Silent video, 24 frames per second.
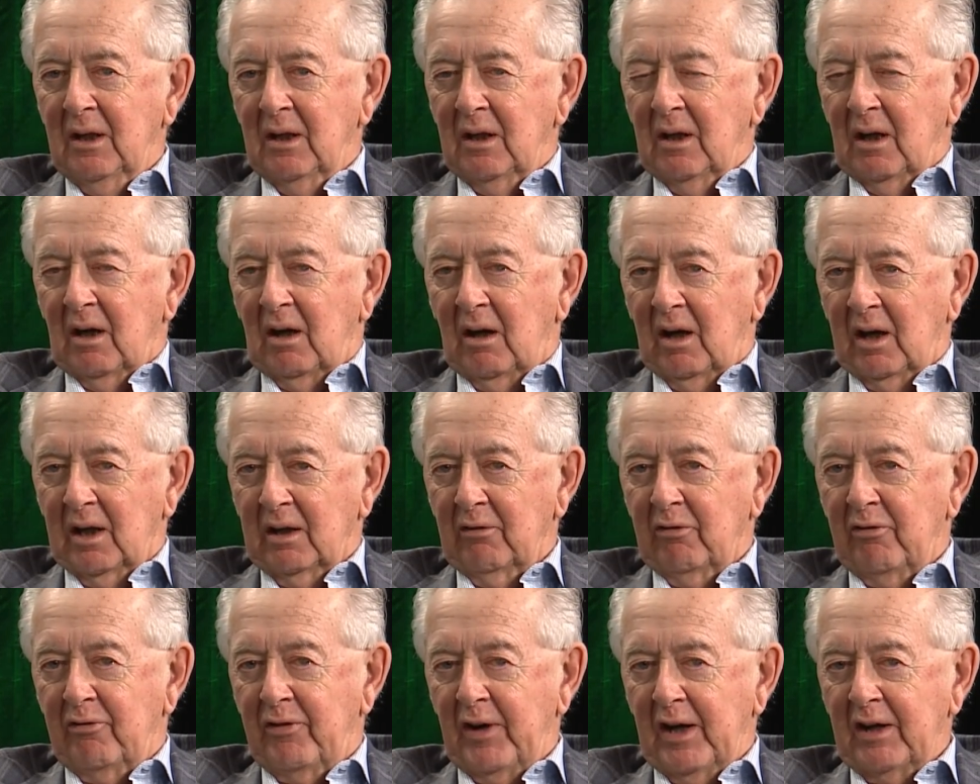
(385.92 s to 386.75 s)

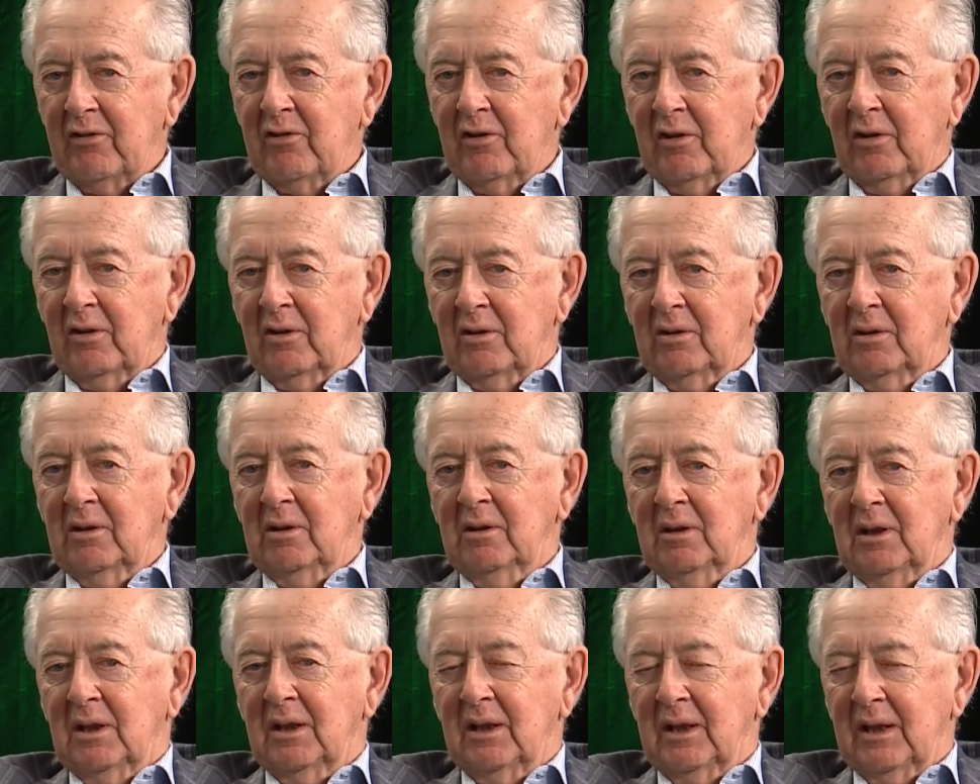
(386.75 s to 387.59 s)
on federal
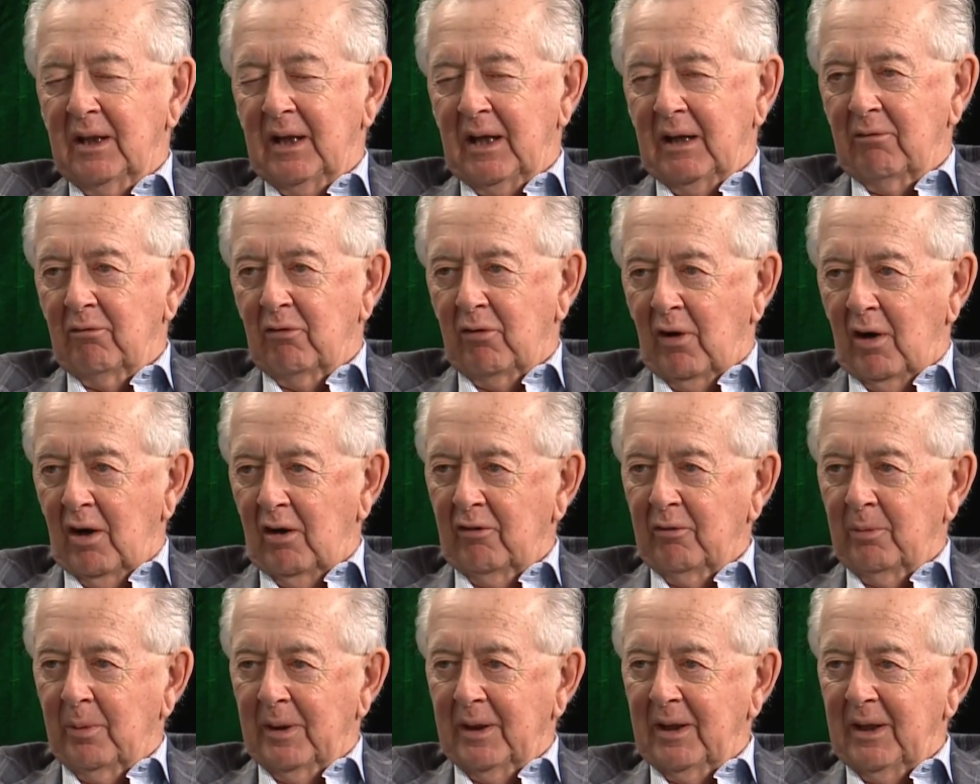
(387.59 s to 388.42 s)

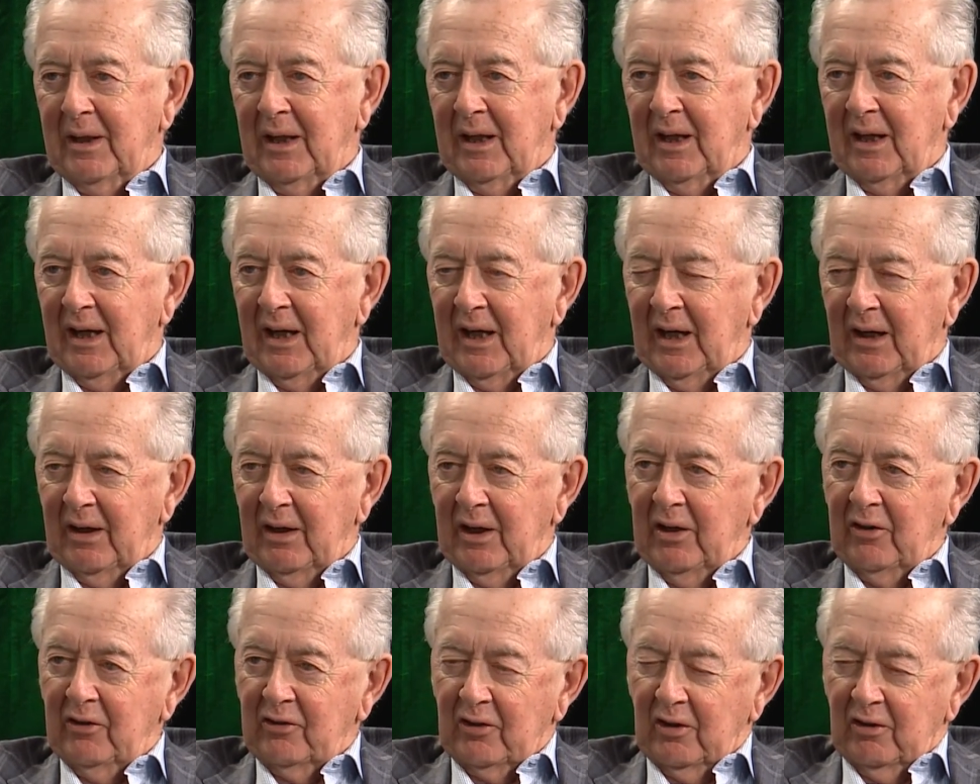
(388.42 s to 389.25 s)
involvement in
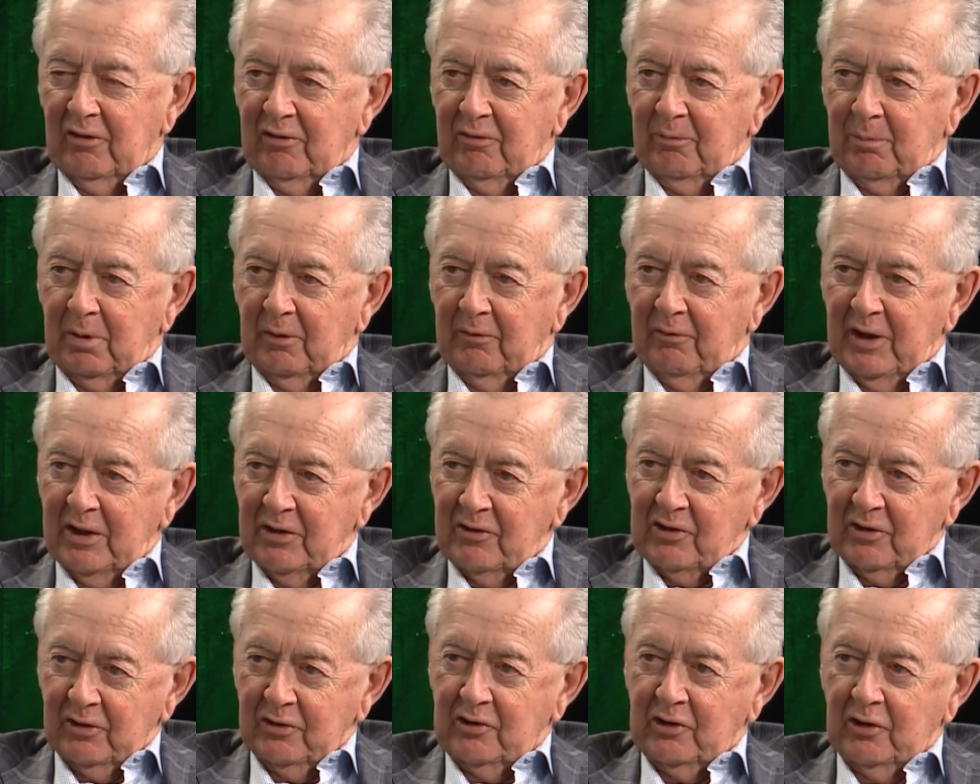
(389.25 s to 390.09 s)
areas of
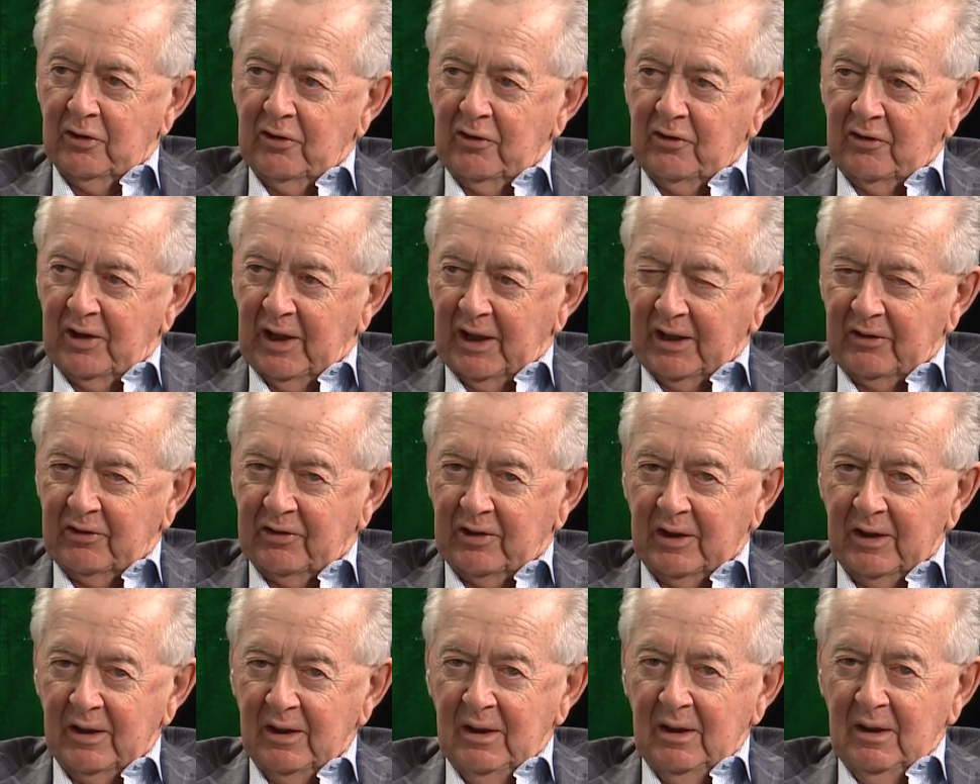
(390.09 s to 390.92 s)
provincial
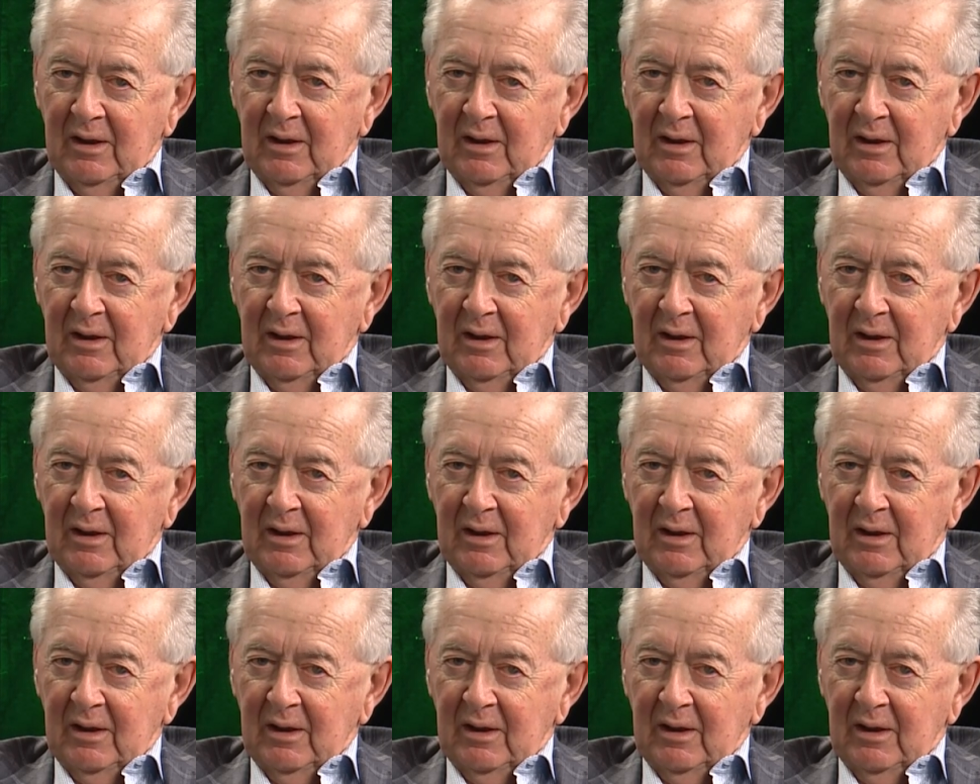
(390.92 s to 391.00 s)
jurisdiction,